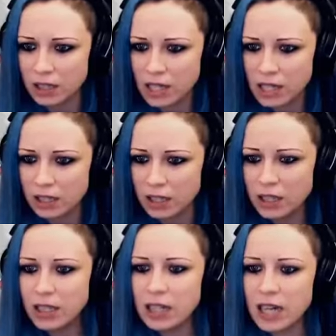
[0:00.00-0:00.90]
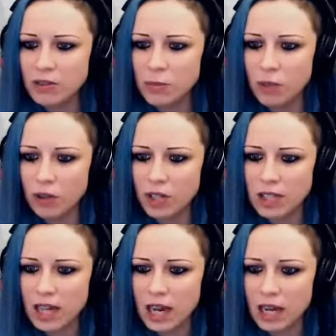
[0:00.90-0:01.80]
eagle. Now the
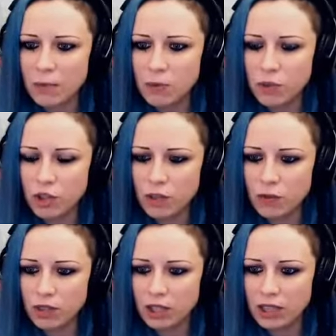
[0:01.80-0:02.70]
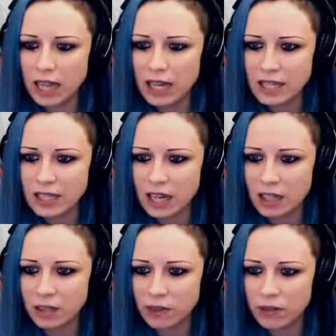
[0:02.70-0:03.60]
bowlers are pushing for that last
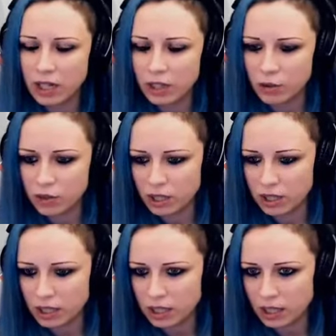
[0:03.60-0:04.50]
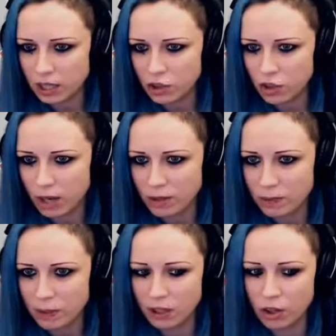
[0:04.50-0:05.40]
scatter where we are using the second jump
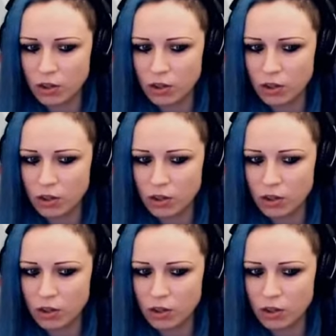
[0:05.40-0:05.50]
spell.